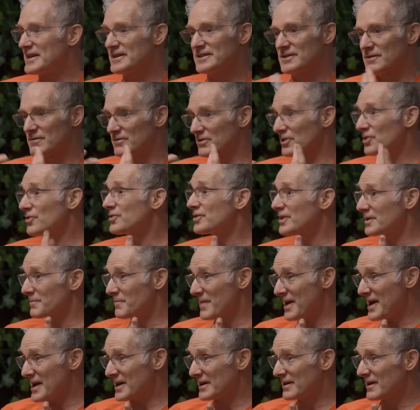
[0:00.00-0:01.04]
He's a learned
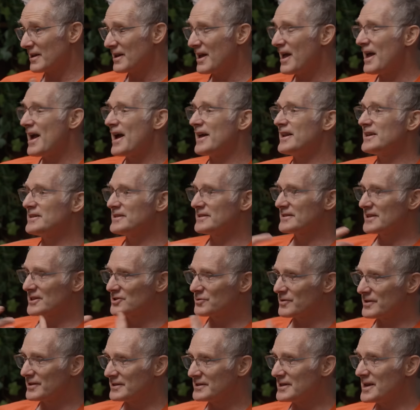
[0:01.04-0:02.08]
man, and he's in
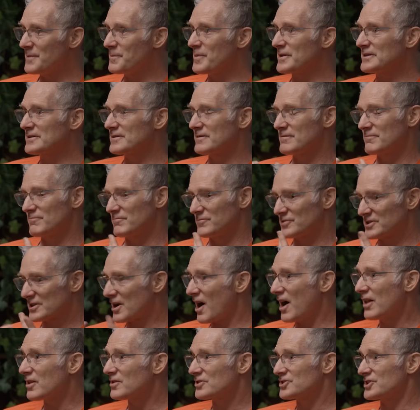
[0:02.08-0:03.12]
touch with the deepest
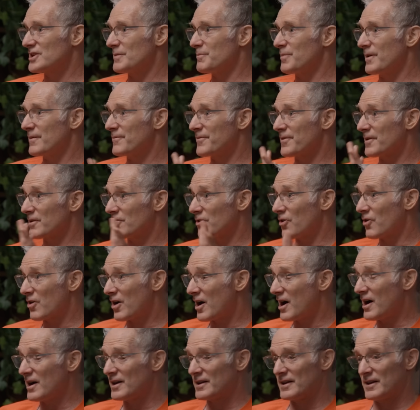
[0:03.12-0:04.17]
scholarship of the
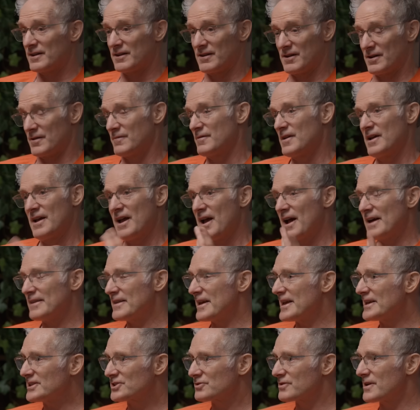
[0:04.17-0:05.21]
Quran and
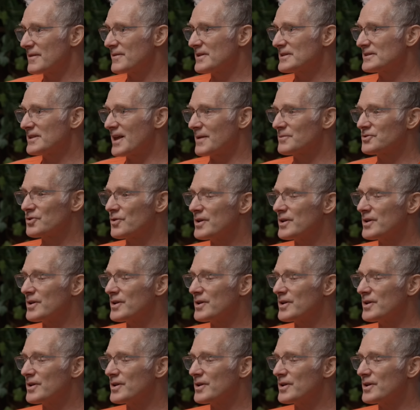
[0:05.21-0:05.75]
the history of Islam.